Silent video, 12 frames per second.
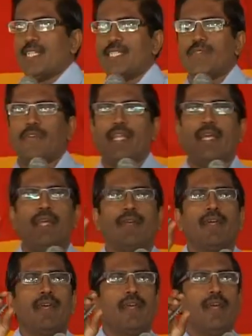is very
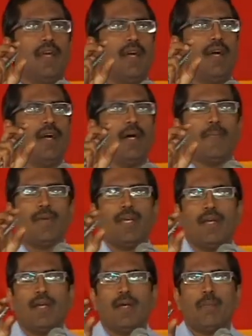
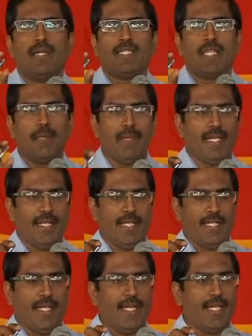much limited.
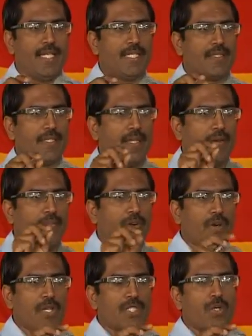It is
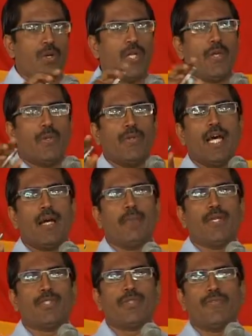focused only to
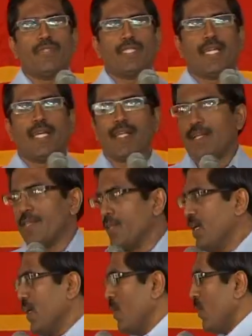damage to physical
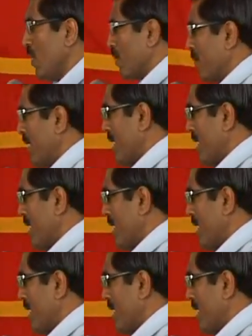health or mental